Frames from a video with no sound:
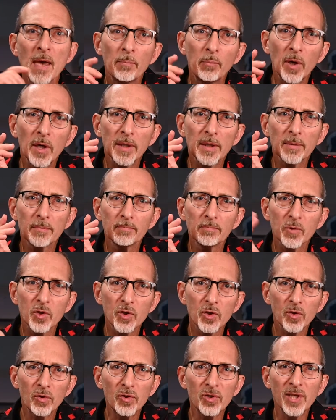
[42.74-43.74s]
But
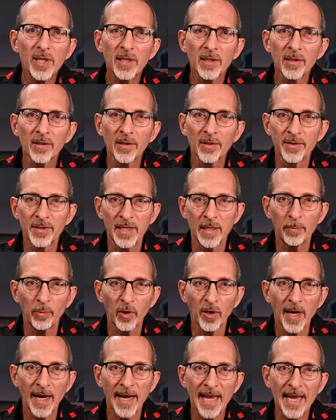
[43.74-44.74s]
searching a little
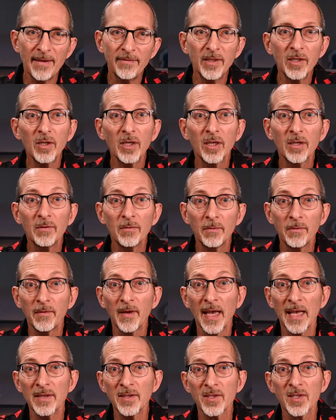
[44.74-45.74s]
deeper, I have to
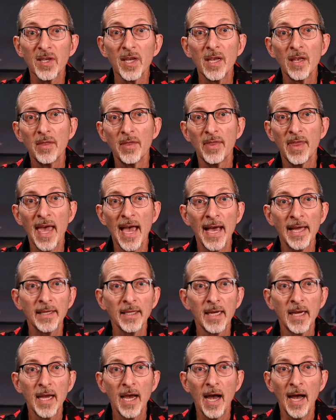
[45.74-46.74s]
confess
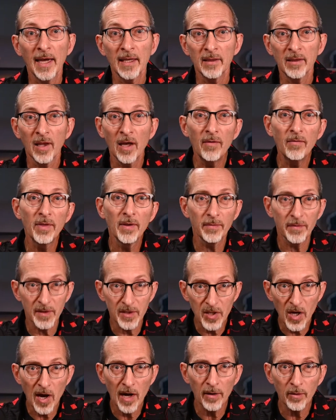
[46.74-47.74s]
that I love the
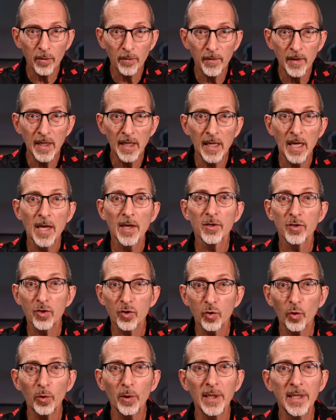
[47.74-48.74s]
photography,
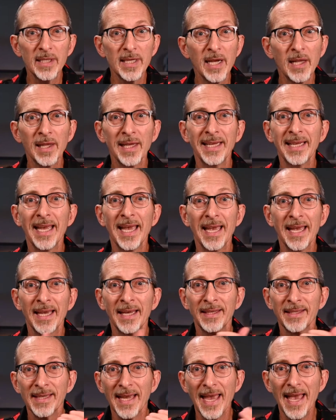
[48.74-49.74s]
storytelling,
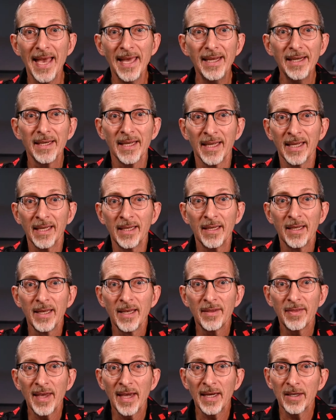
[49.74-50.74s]
and editing
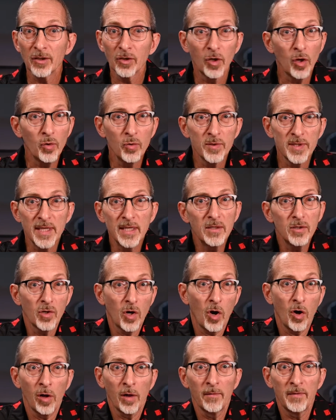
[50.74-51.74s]
that goes into
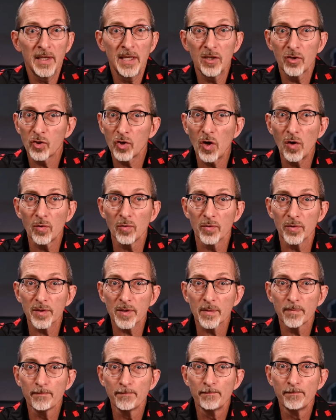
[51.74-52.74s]
all of these shows.